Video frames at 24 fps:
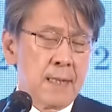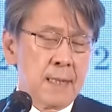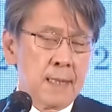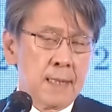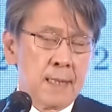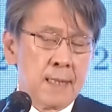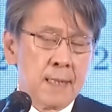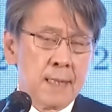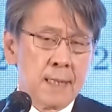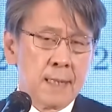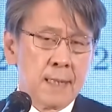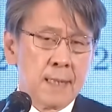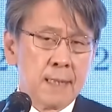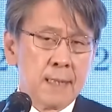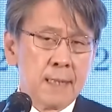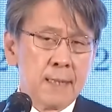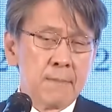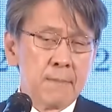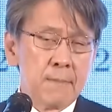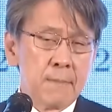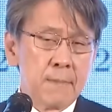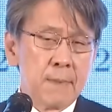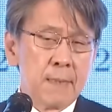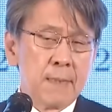
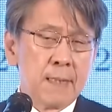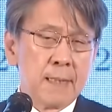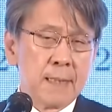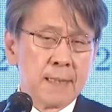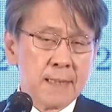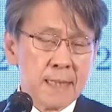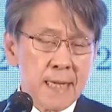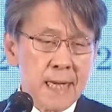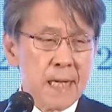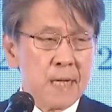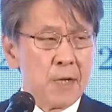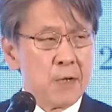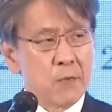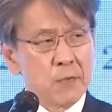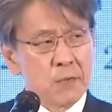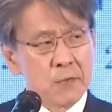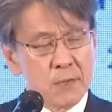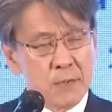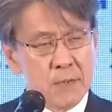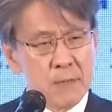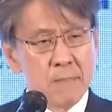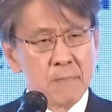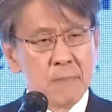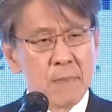now
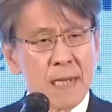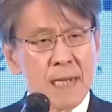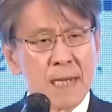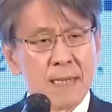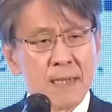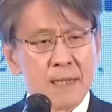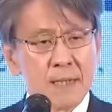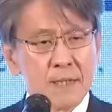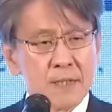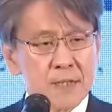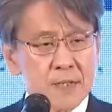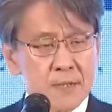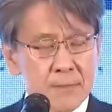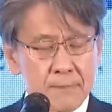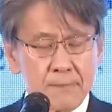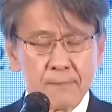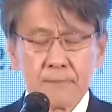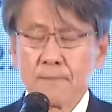invited